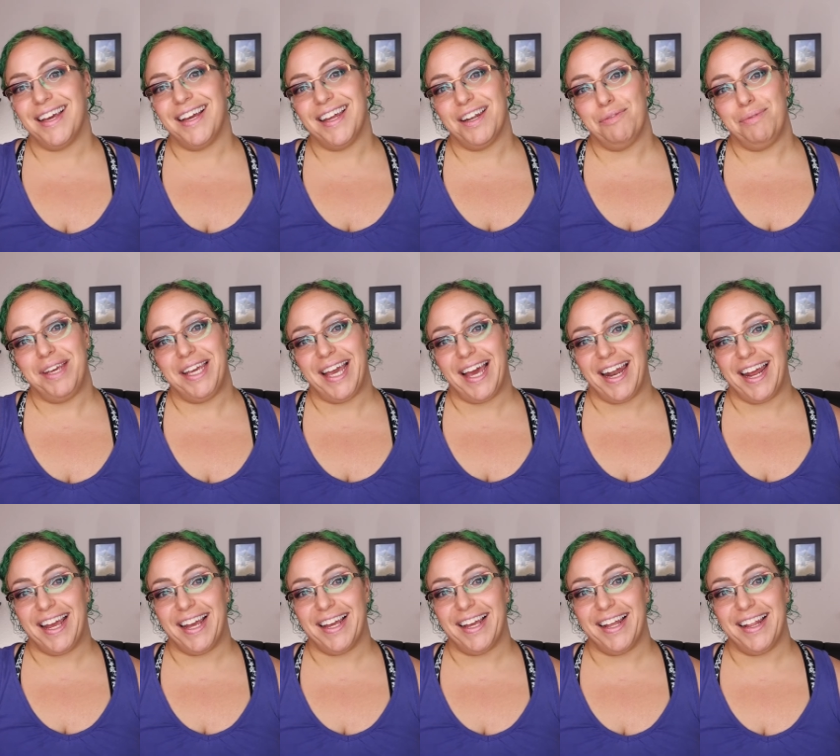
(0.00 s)
they're going to be
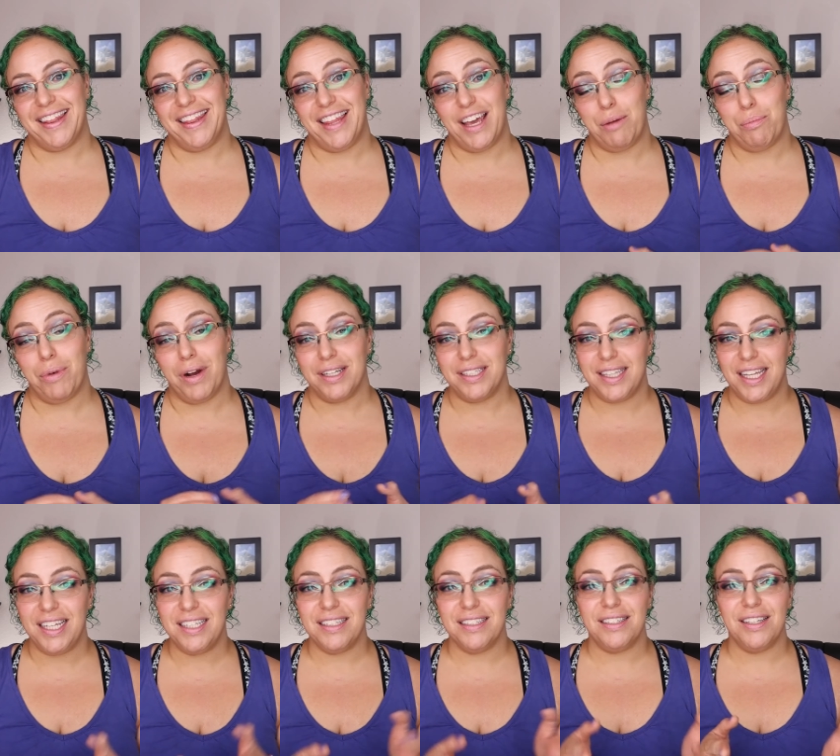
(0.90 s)
getting their
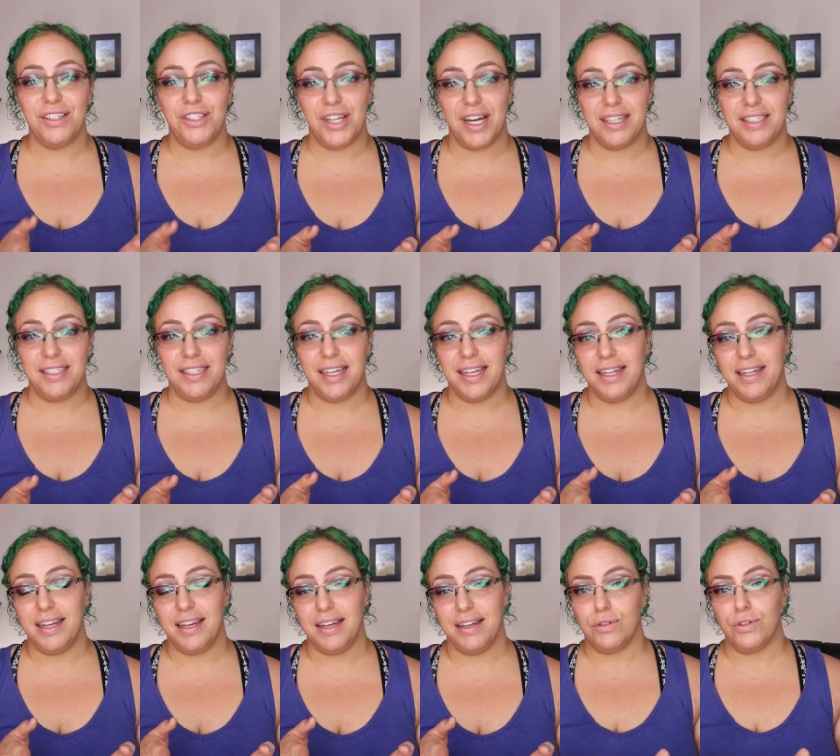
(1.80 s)
prosthesis
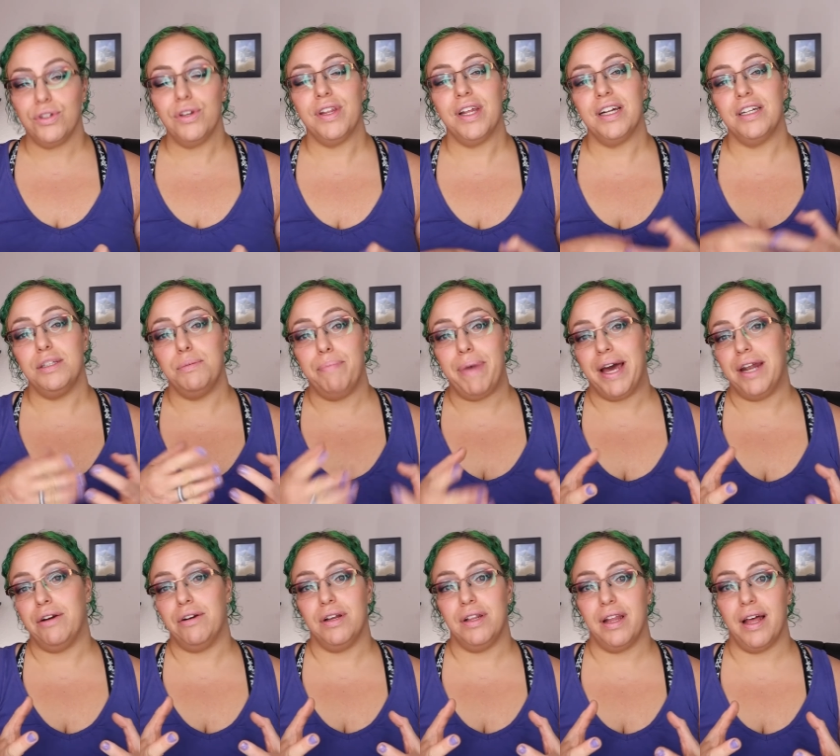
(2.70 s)
adjusted so that it's
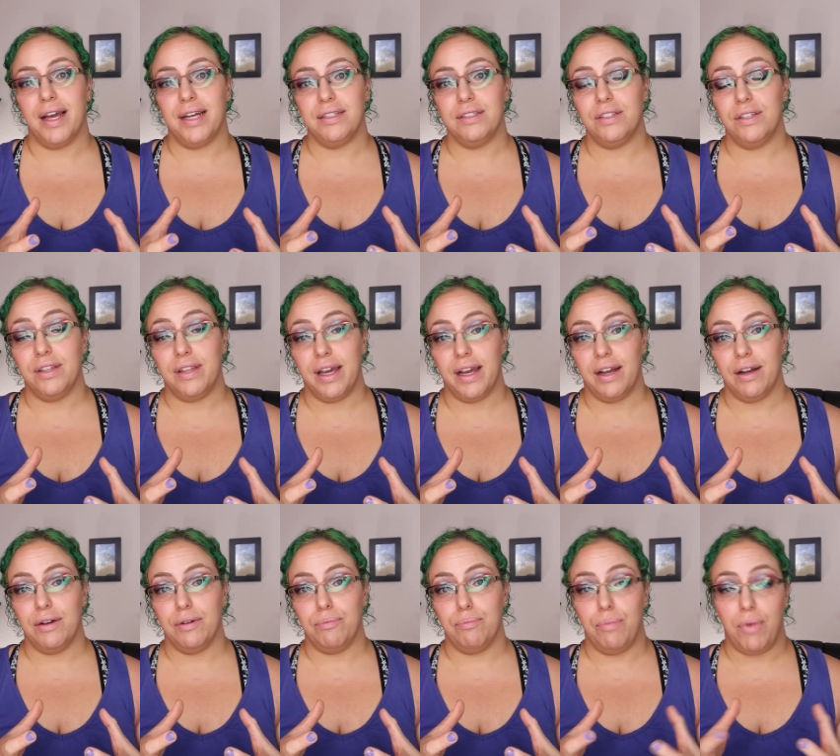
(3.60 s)
better aligned to
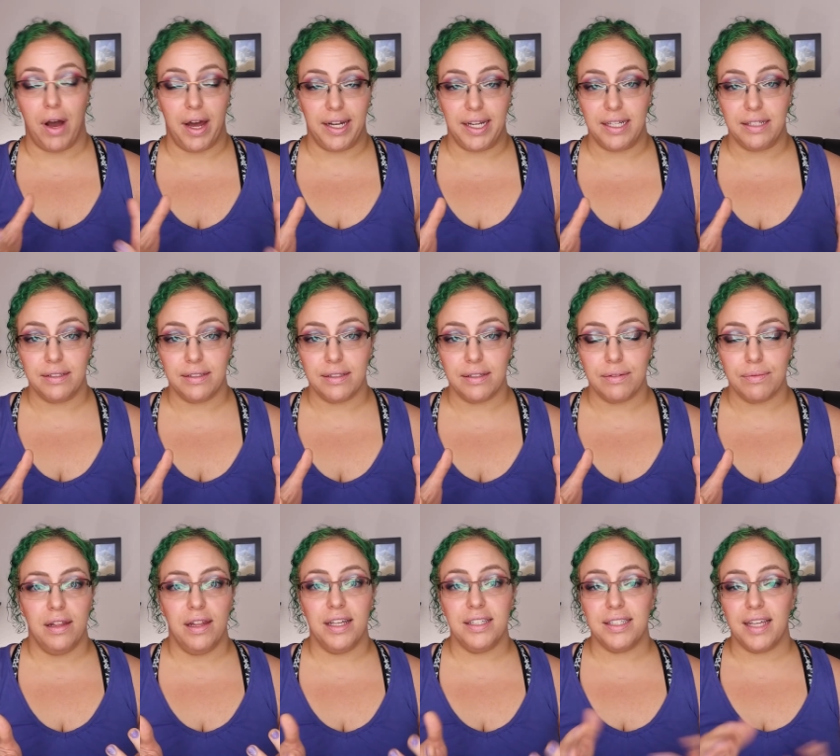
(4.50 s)
their bodies.
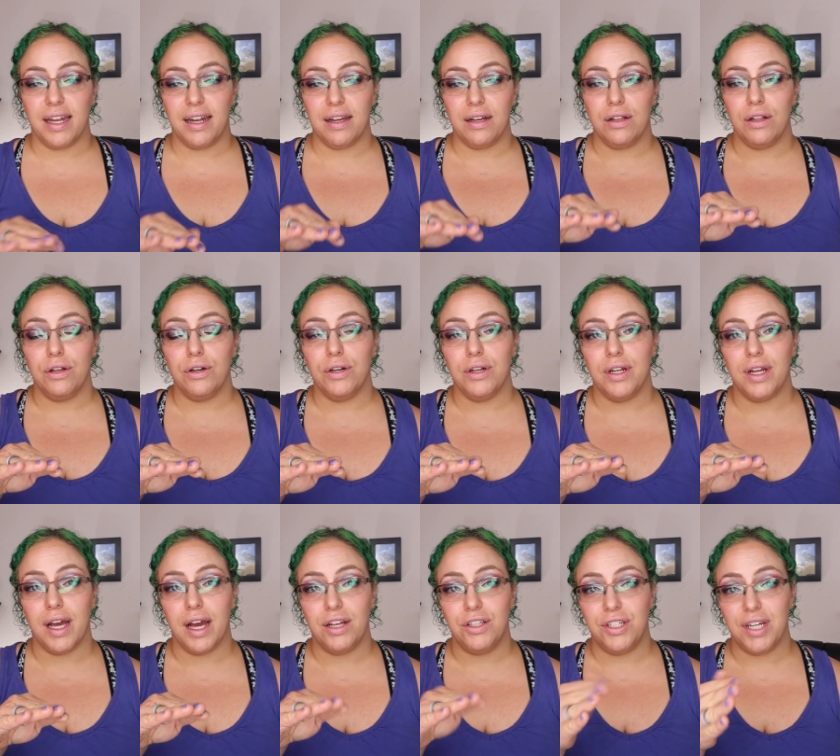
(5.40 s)
This can
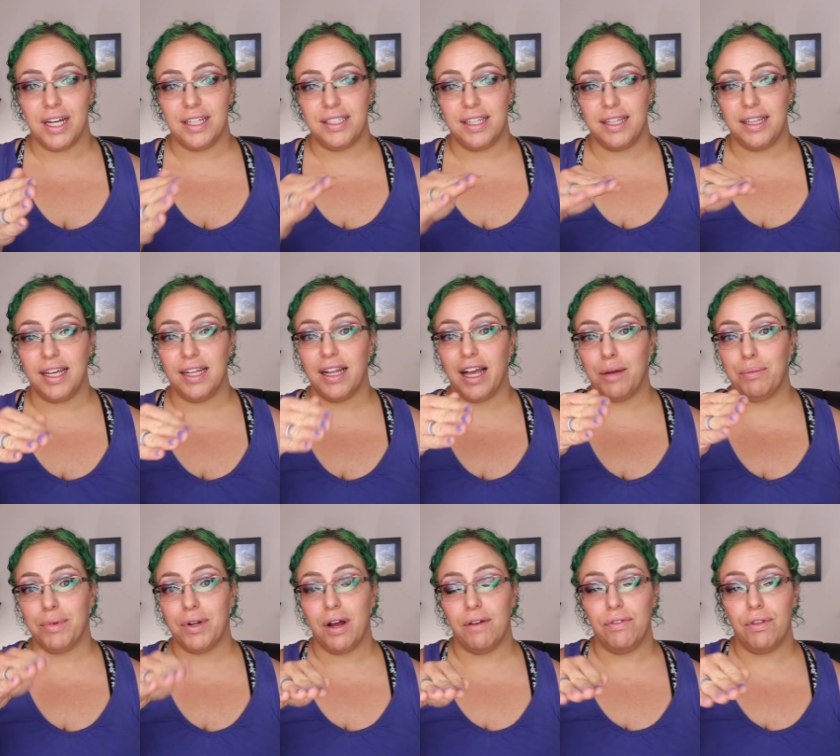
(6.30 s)
include adjusting the
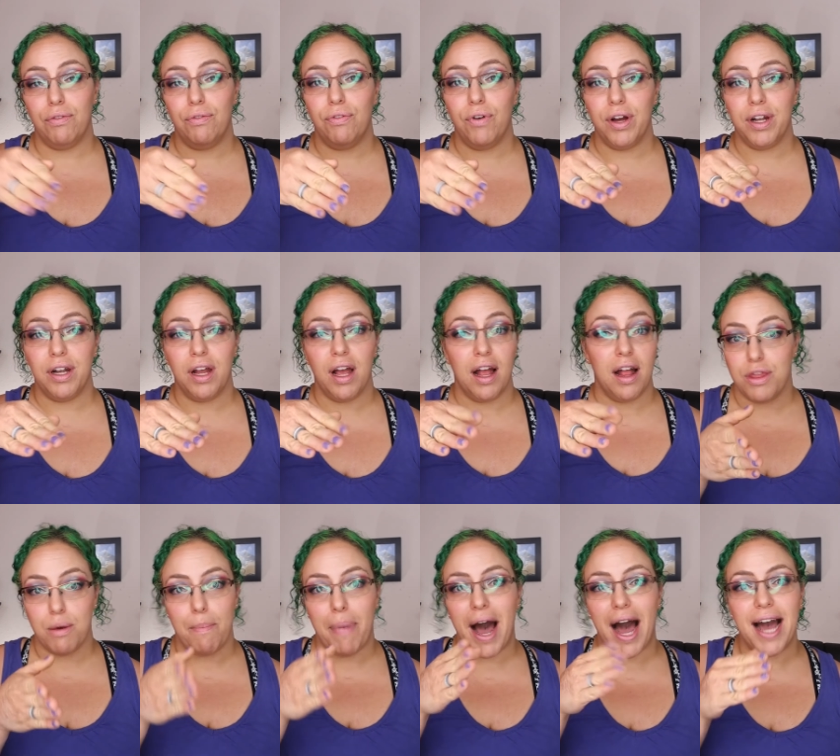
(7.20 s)
alignment of the foot,
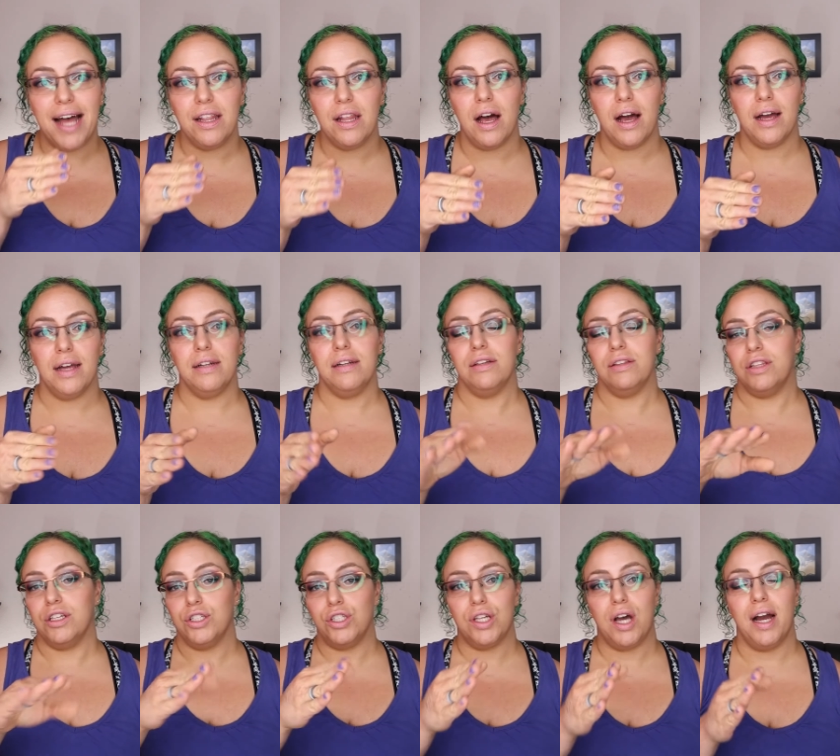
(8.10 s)
the pylon,
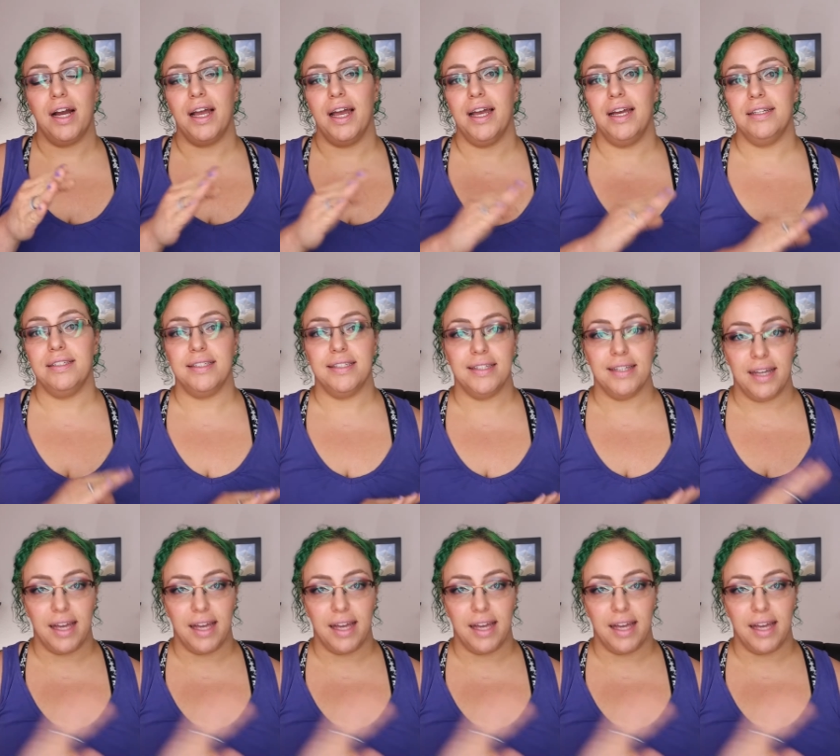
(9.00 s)
the socket,